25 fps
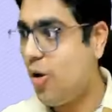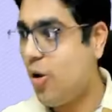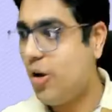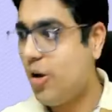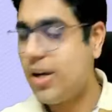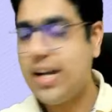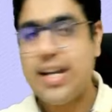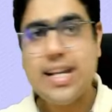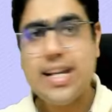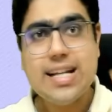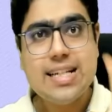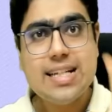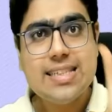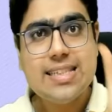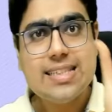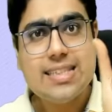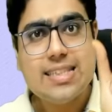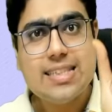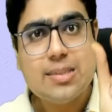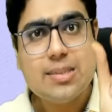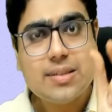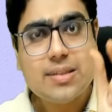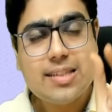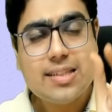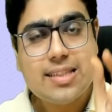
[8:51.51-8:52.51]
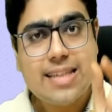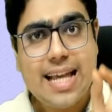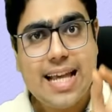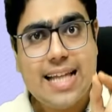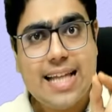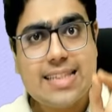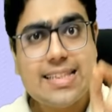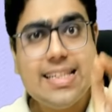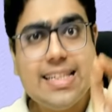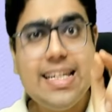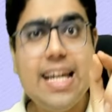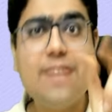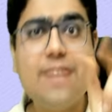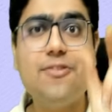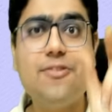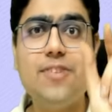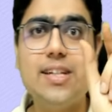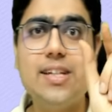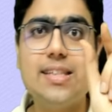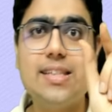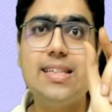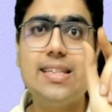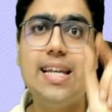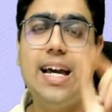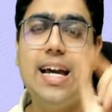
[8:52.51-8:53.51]
auditing a
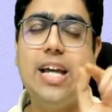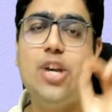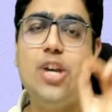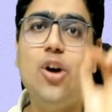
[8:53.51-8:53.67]
SEFS,